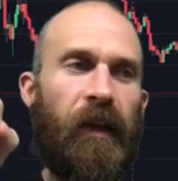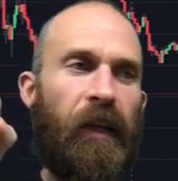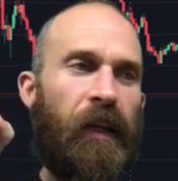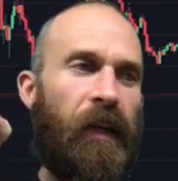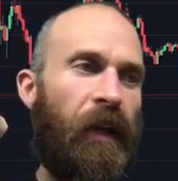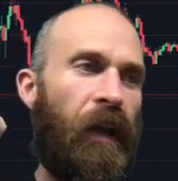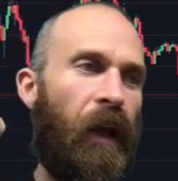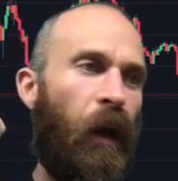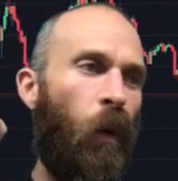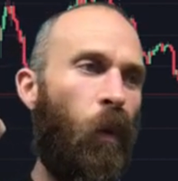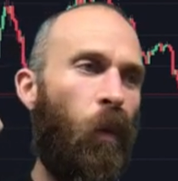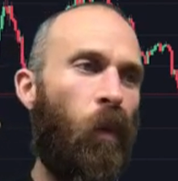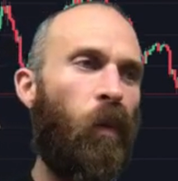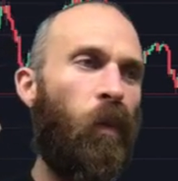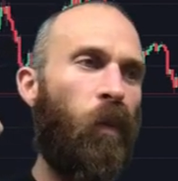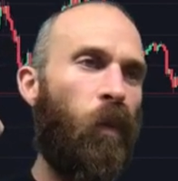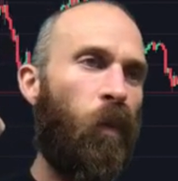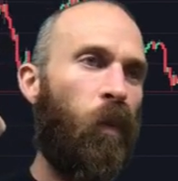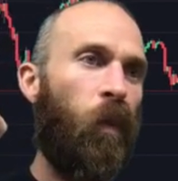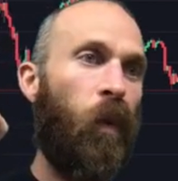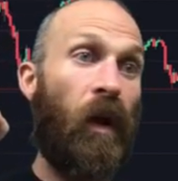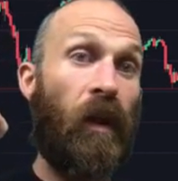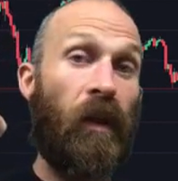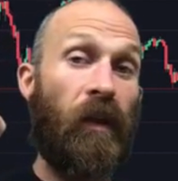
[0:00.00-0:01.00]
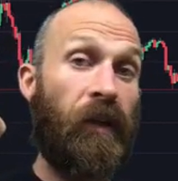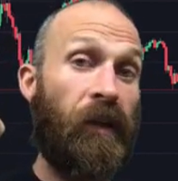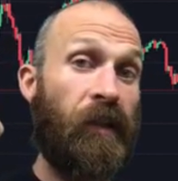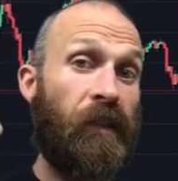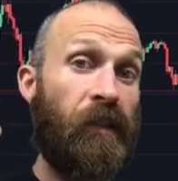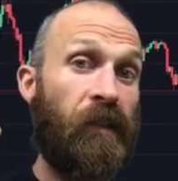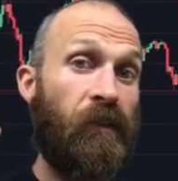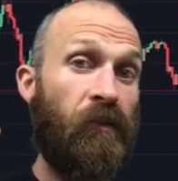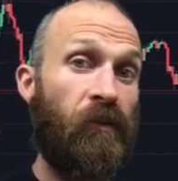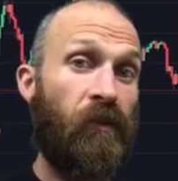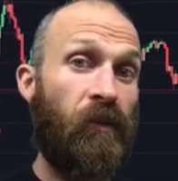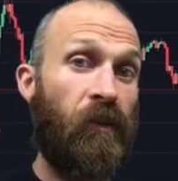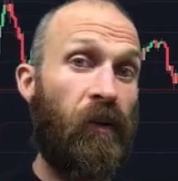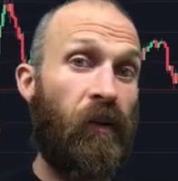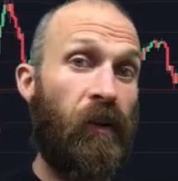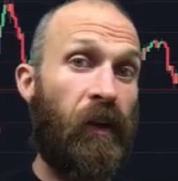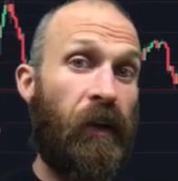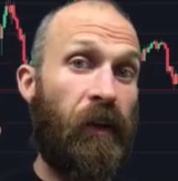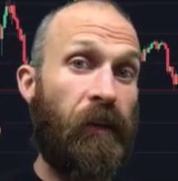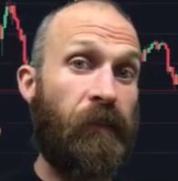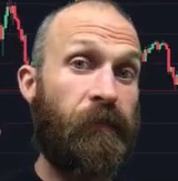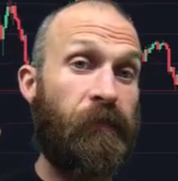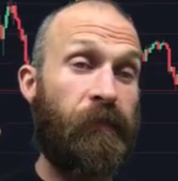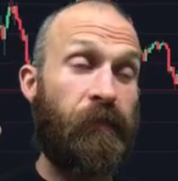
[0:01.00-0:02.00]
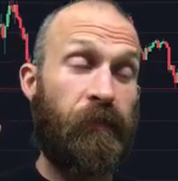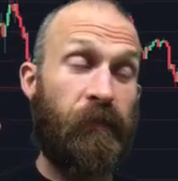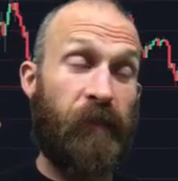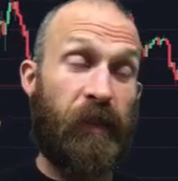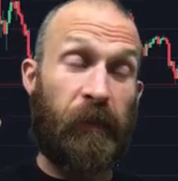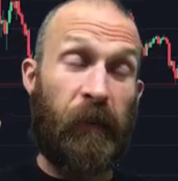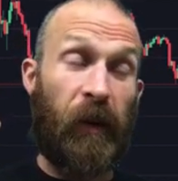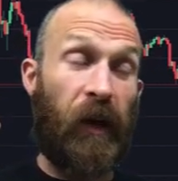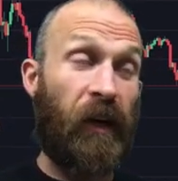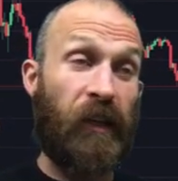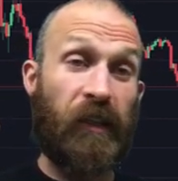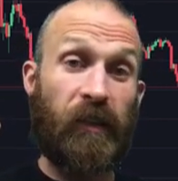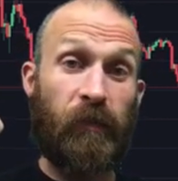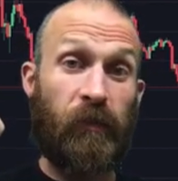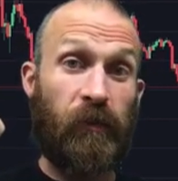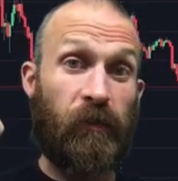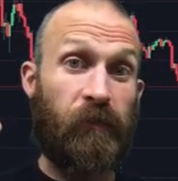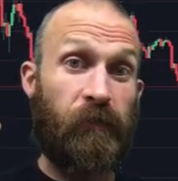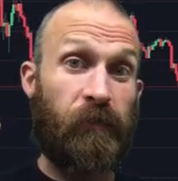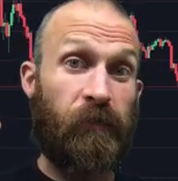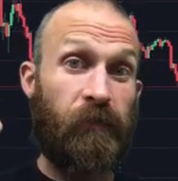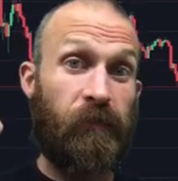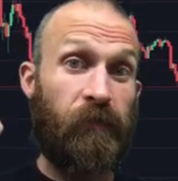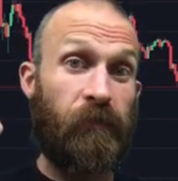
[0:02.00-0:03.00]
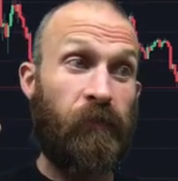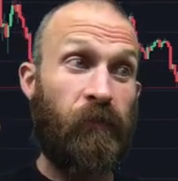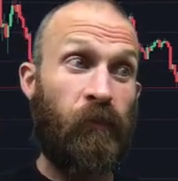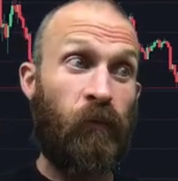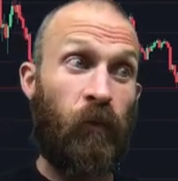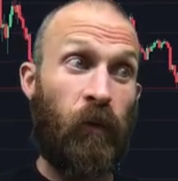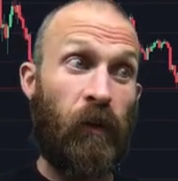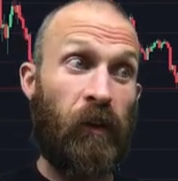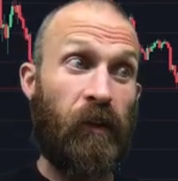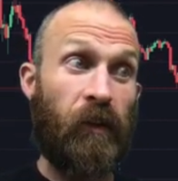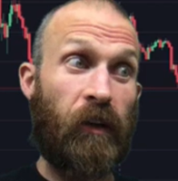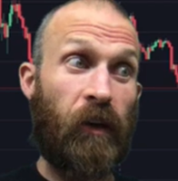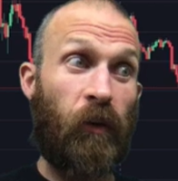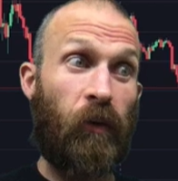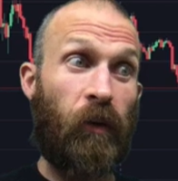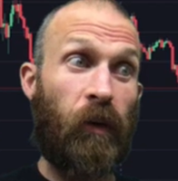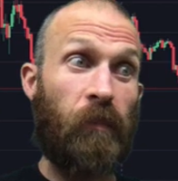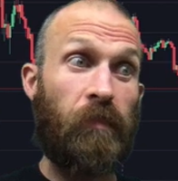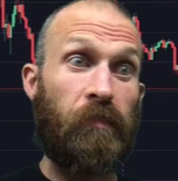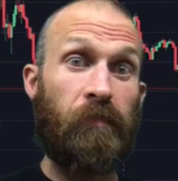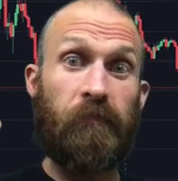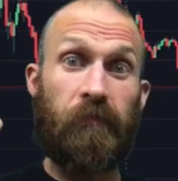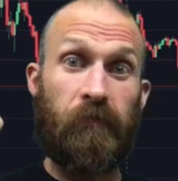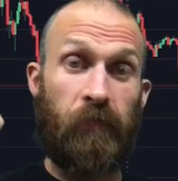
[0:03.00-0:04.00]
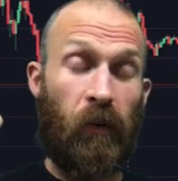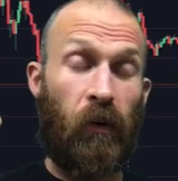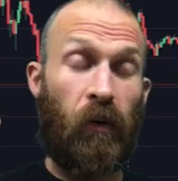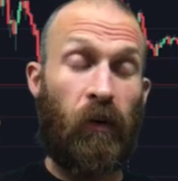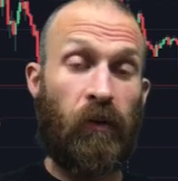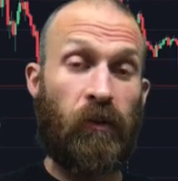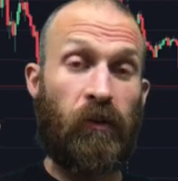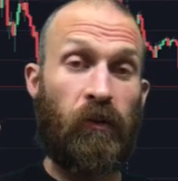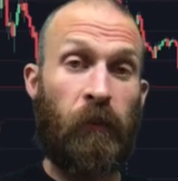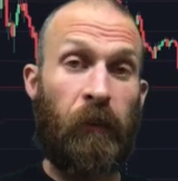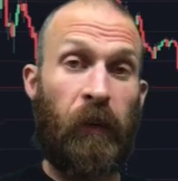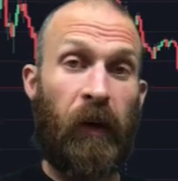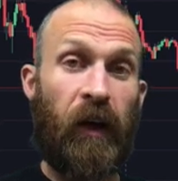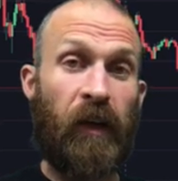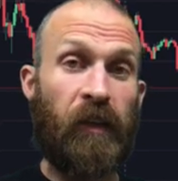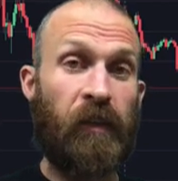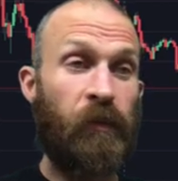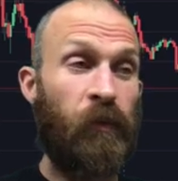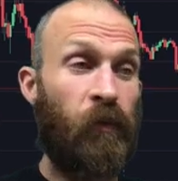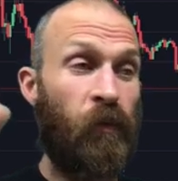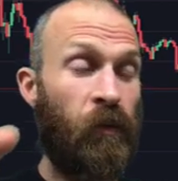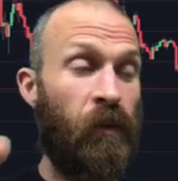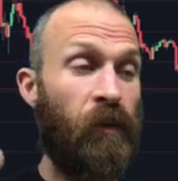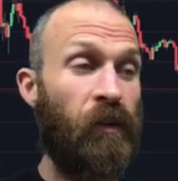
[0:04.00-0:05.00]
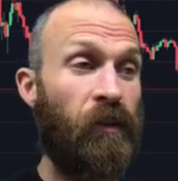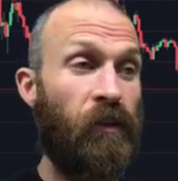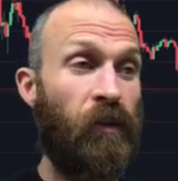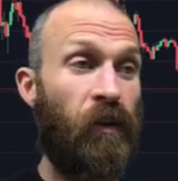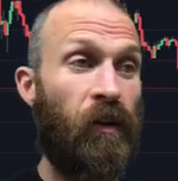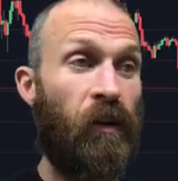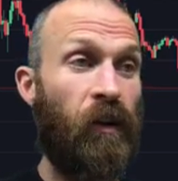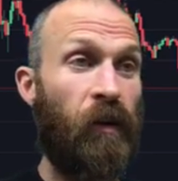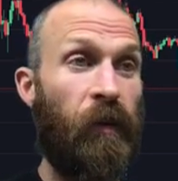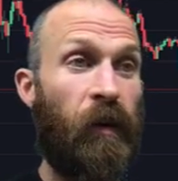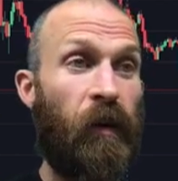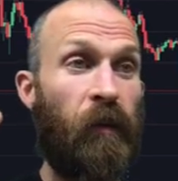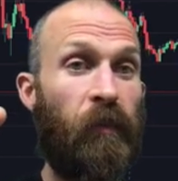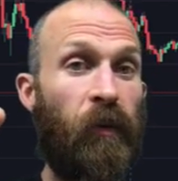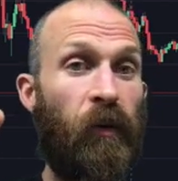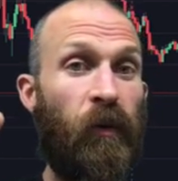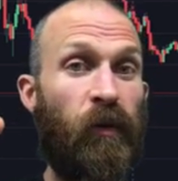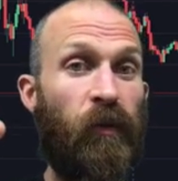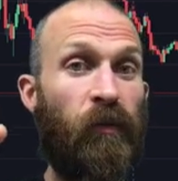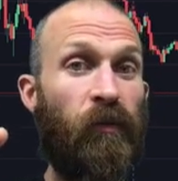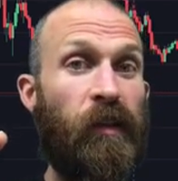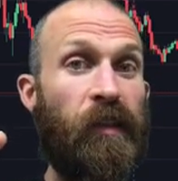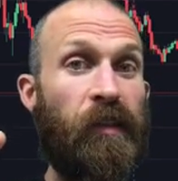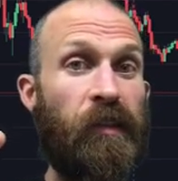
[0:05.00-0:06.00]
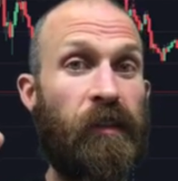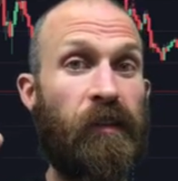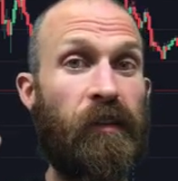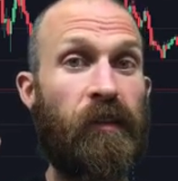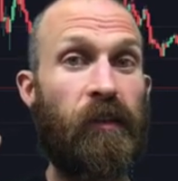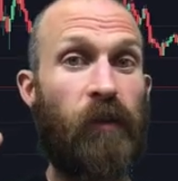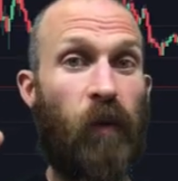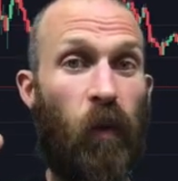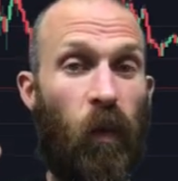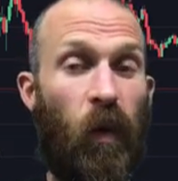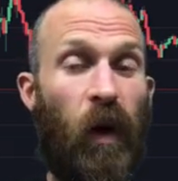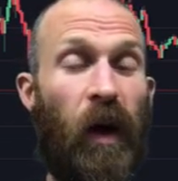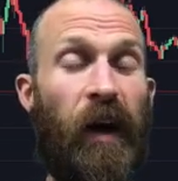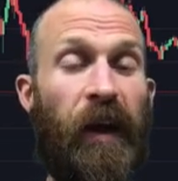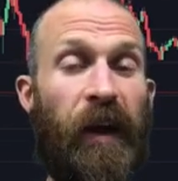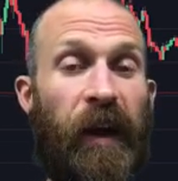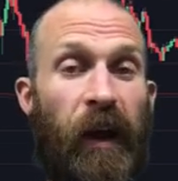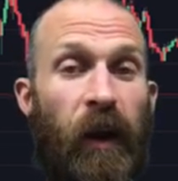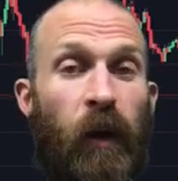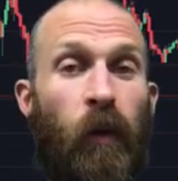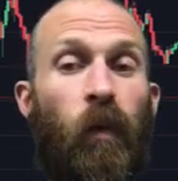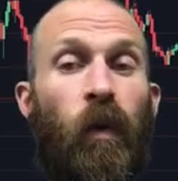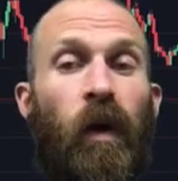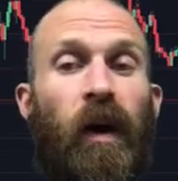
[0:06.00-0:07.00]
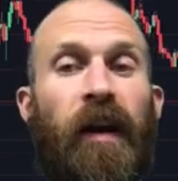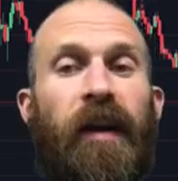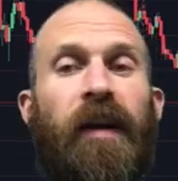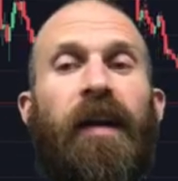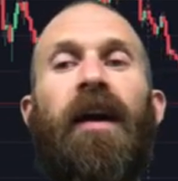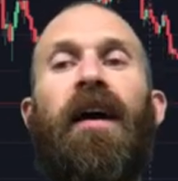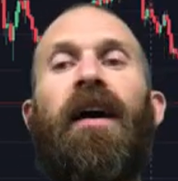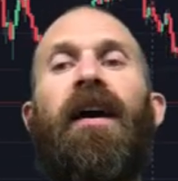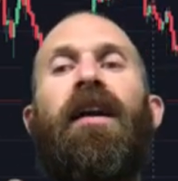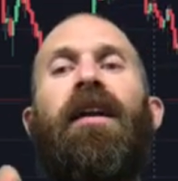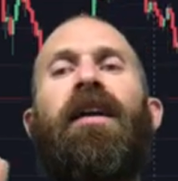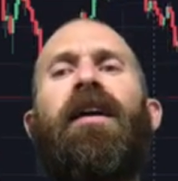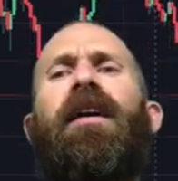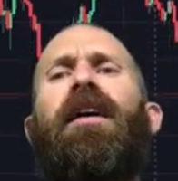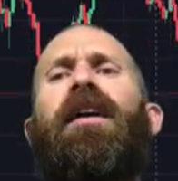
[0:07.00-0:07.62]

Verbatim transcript: Now, will it continue to go down? It's possible. Will it go up? Also possible. We're going to talk about both reasons why and why not